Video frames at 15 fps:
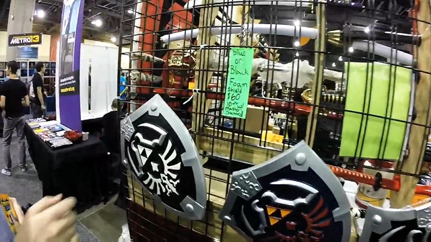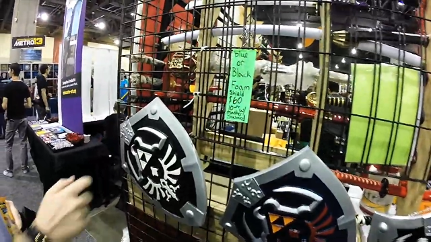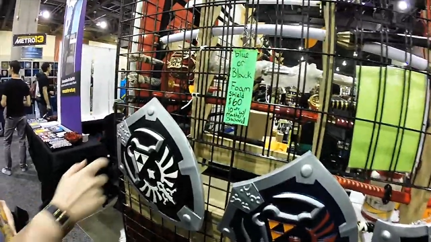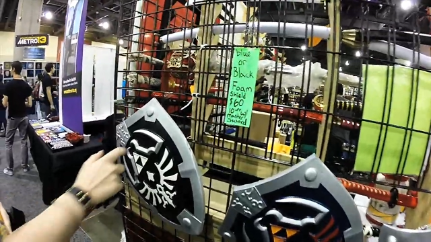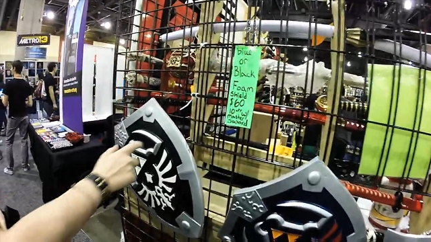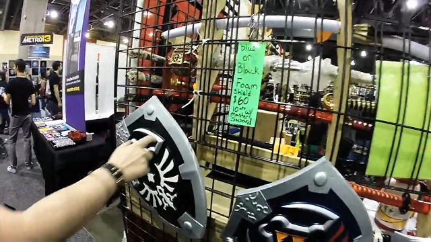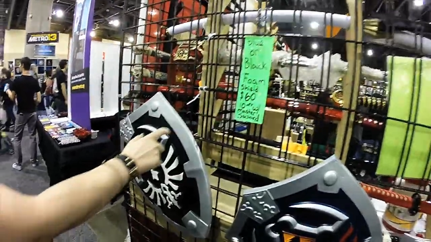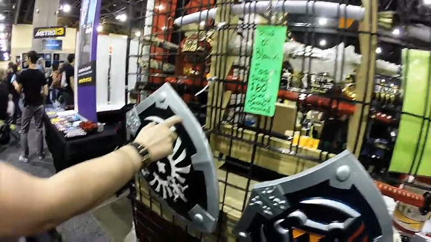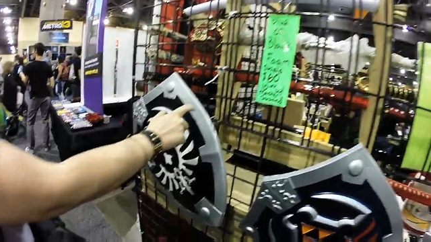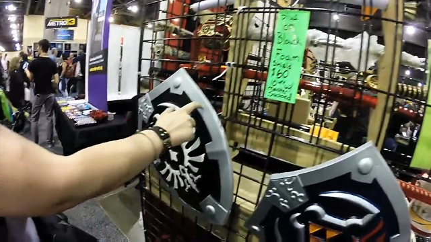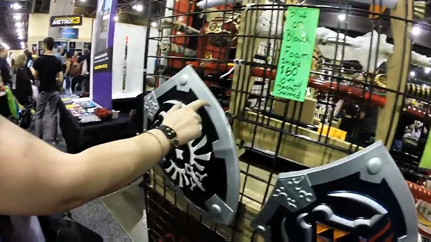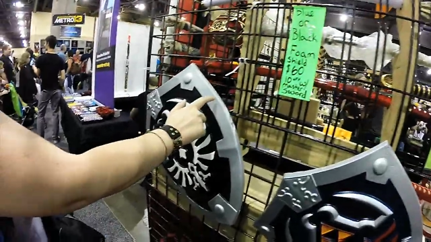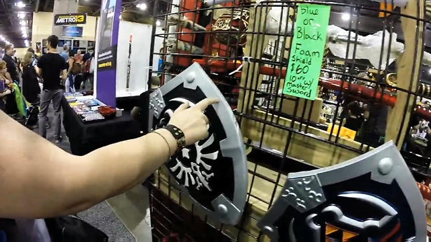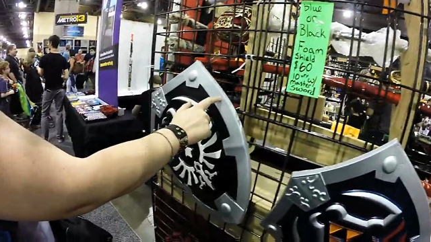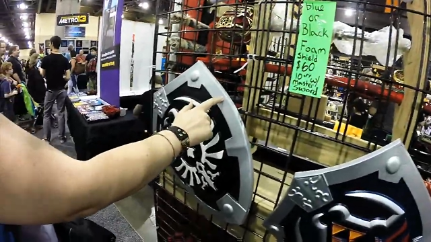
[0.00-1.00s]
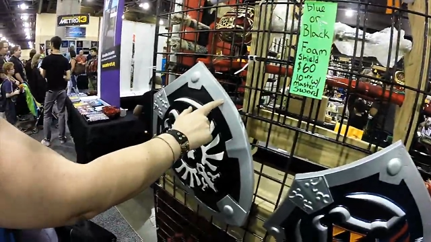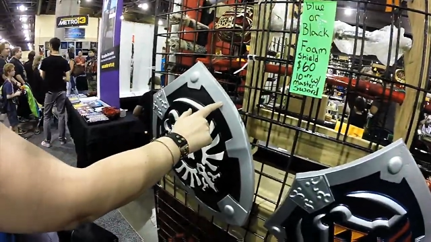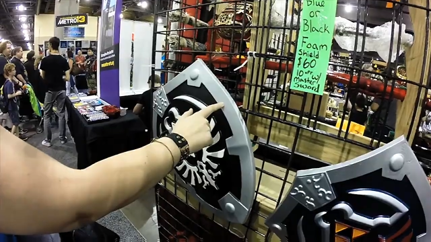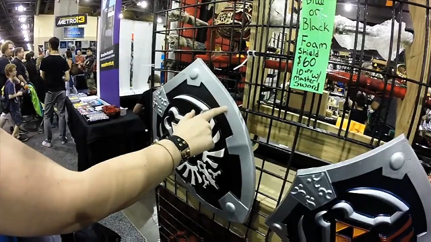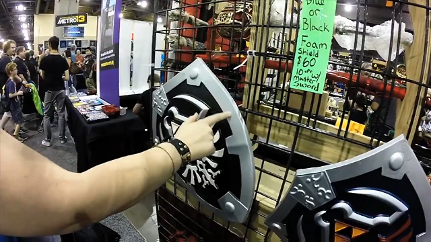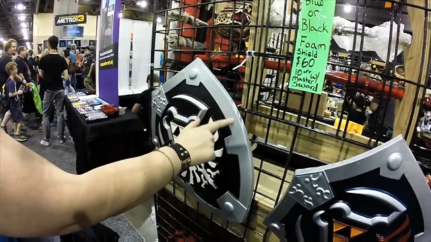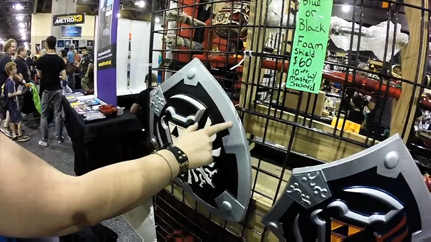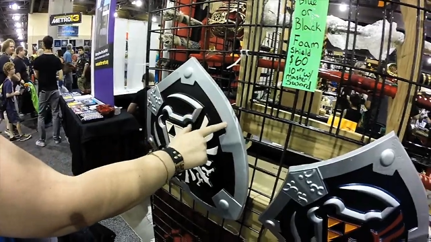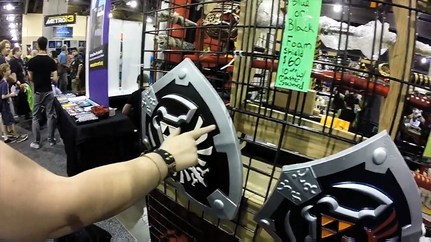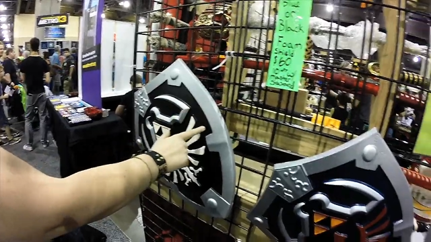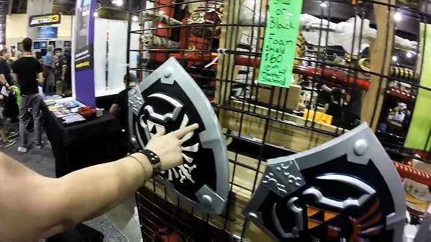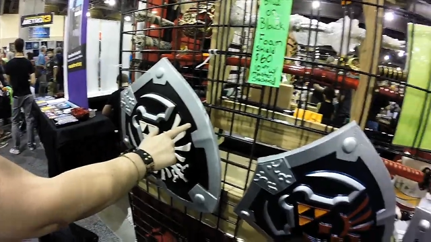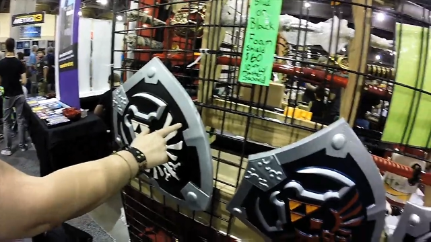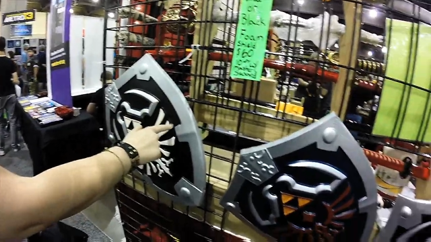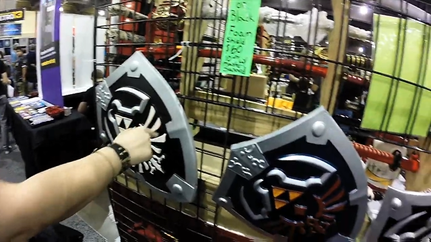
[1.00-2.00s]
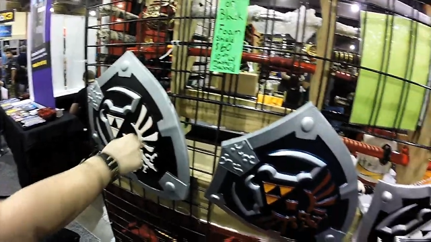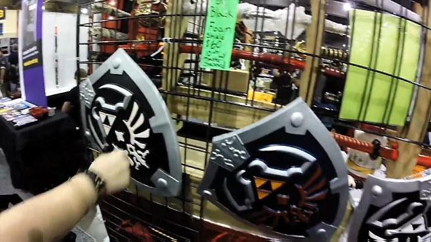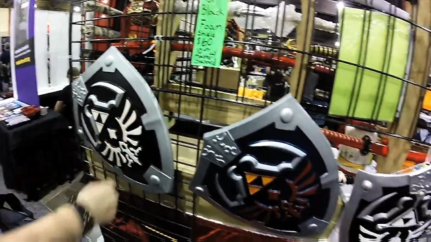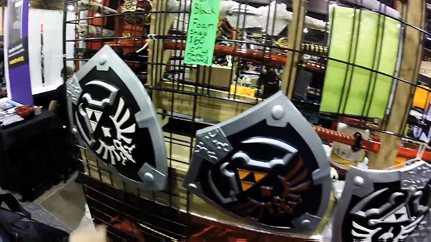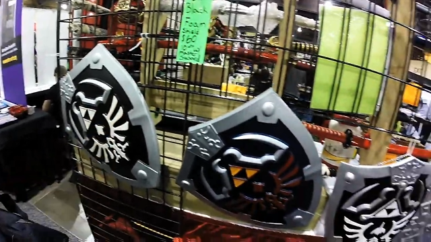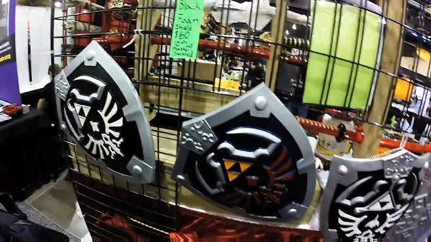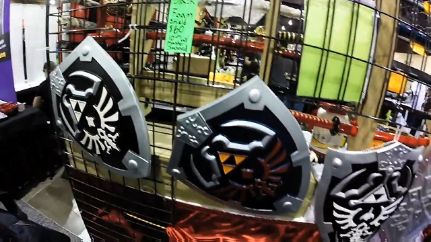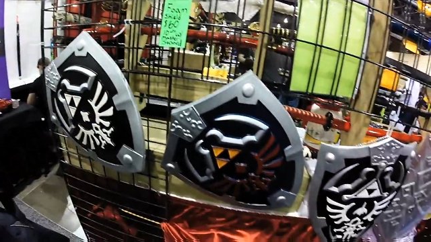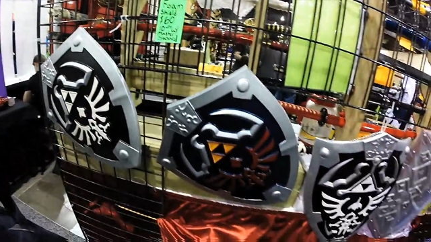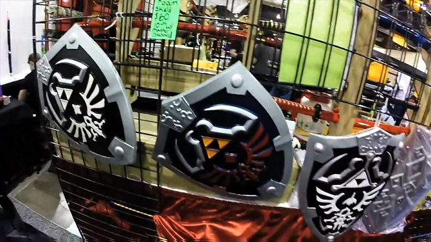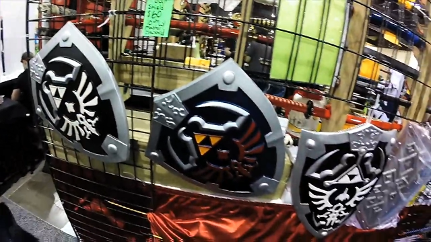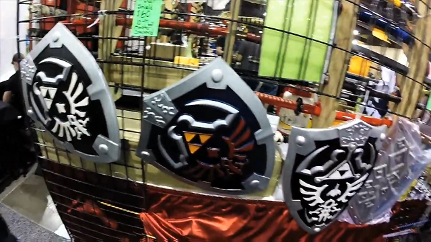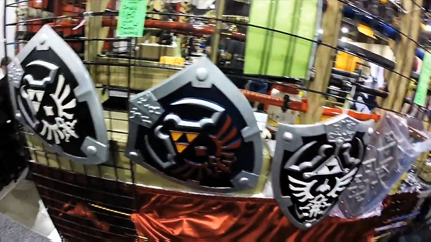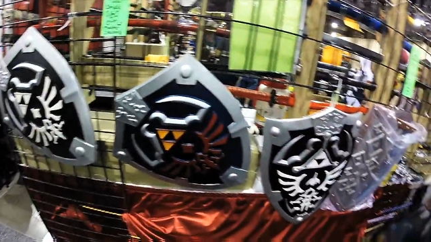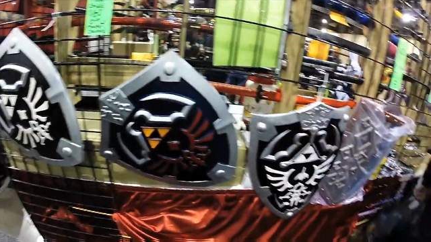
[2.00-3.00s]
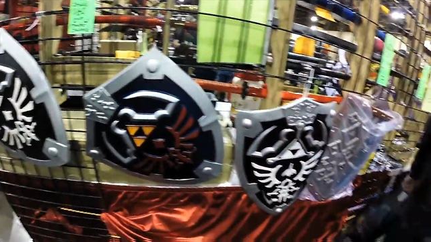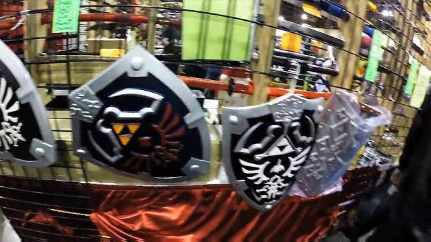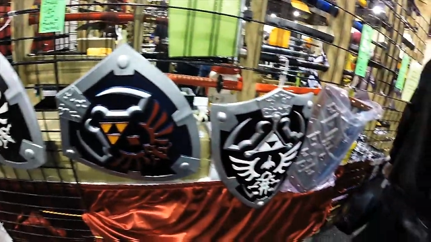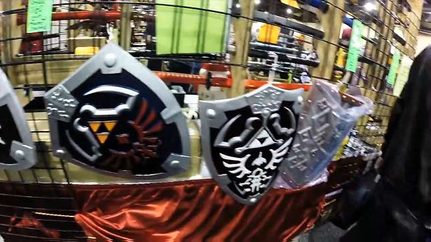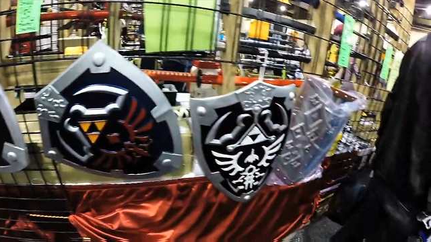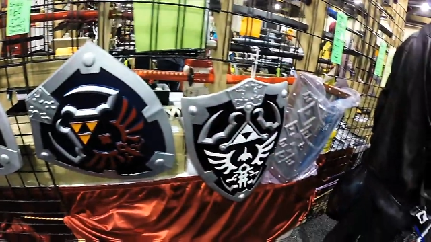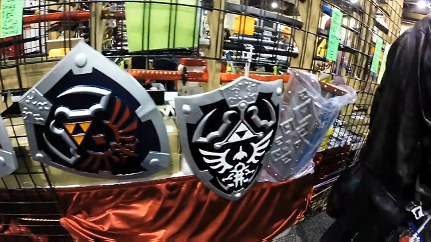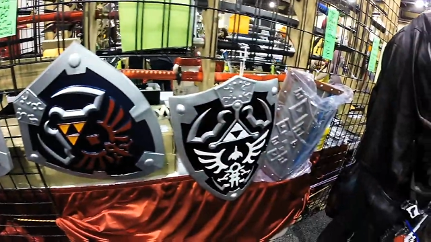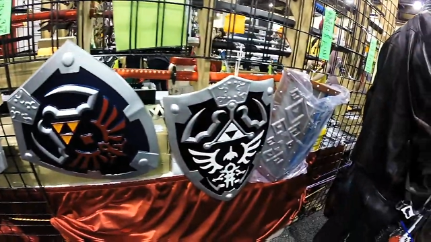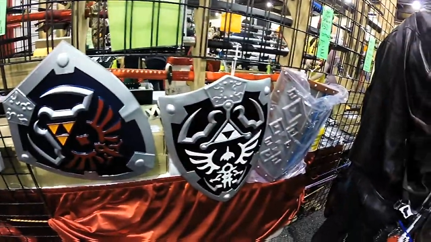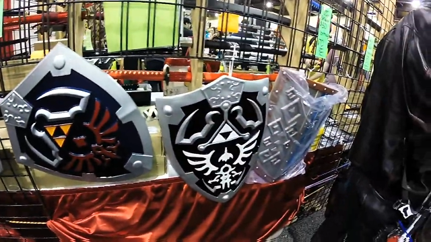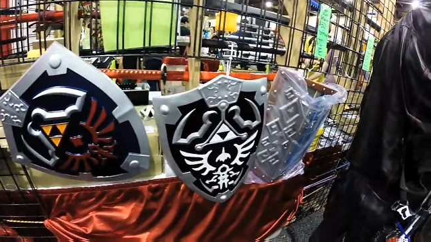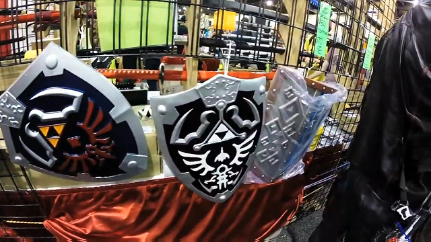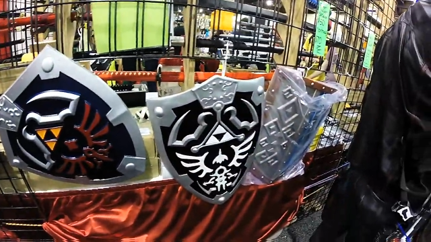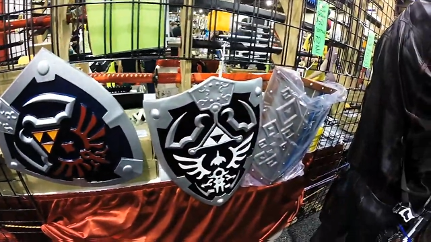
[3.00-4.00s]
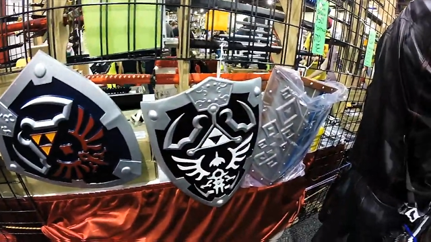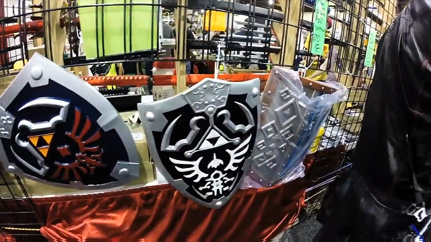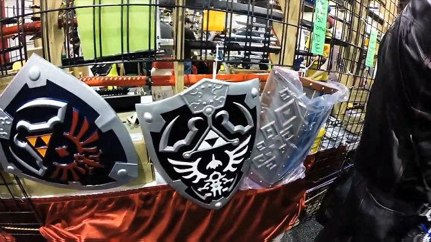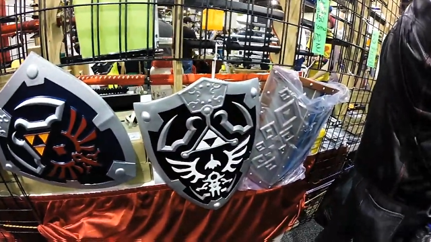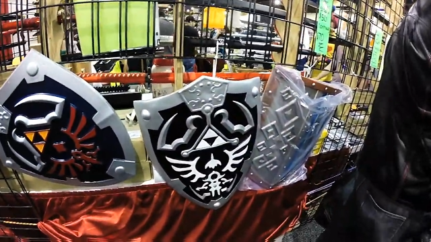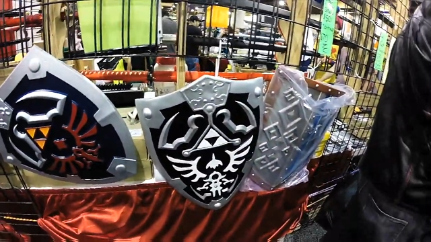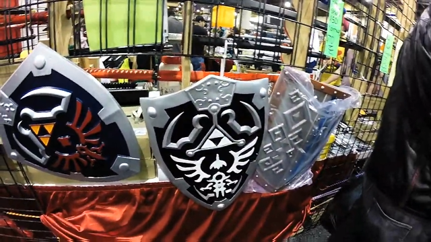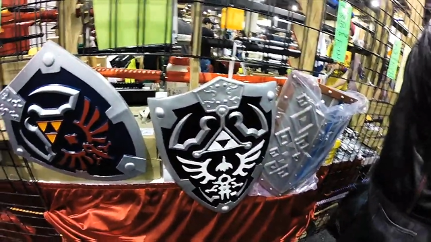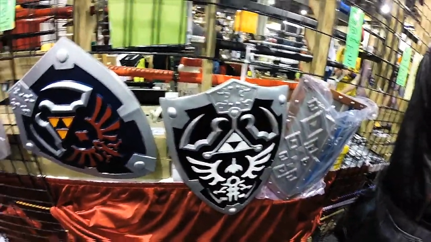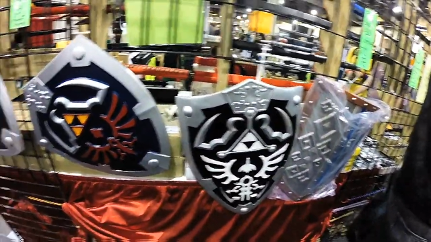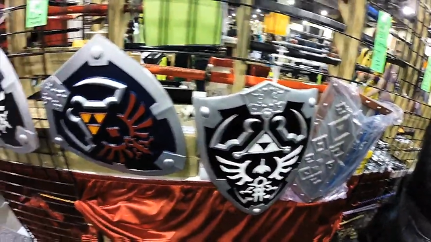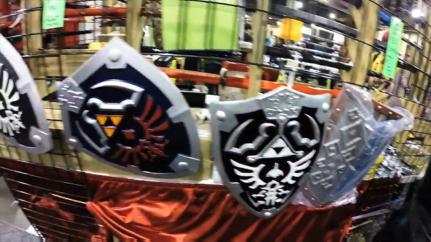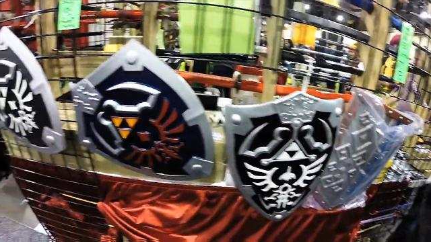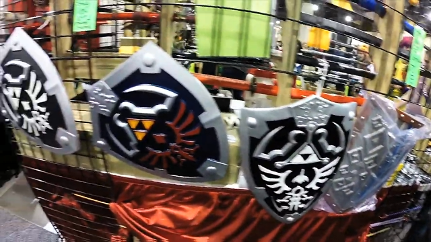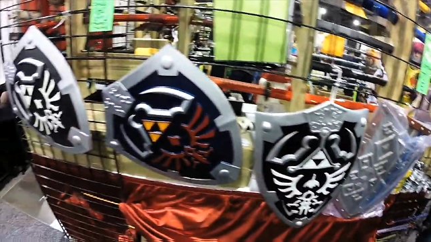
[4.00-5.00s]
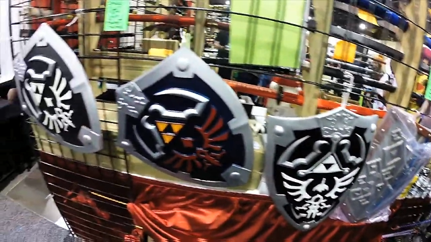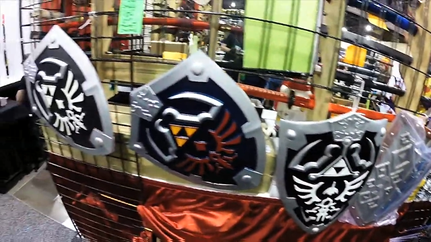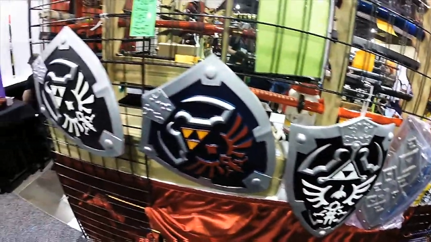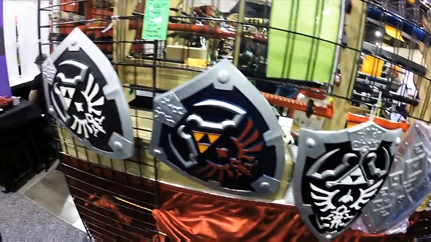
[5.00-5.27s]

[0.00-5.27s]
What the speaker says: (no speaker visible)